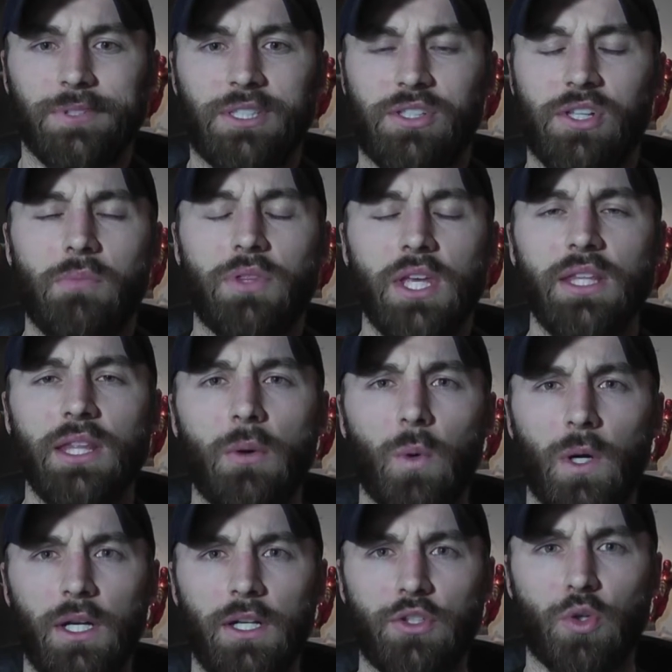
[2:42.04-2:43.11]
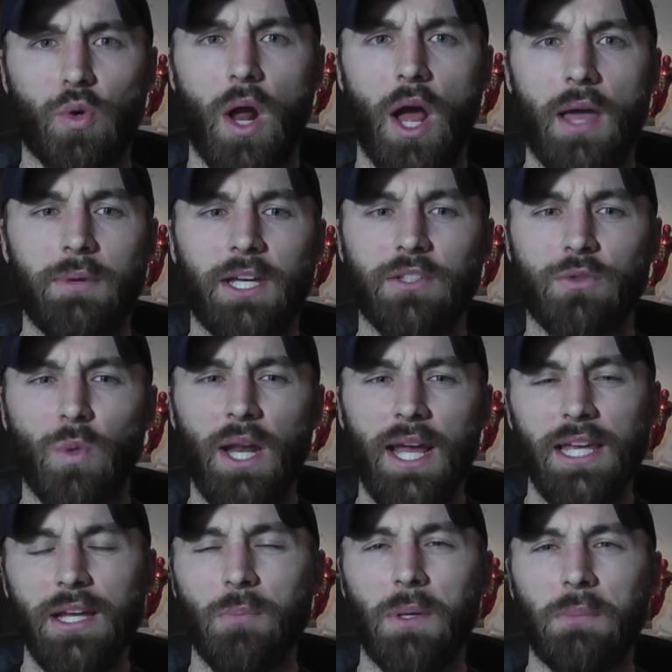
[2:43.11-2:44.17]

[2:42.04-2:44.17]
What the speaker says: something that we're going to try. Because when I hear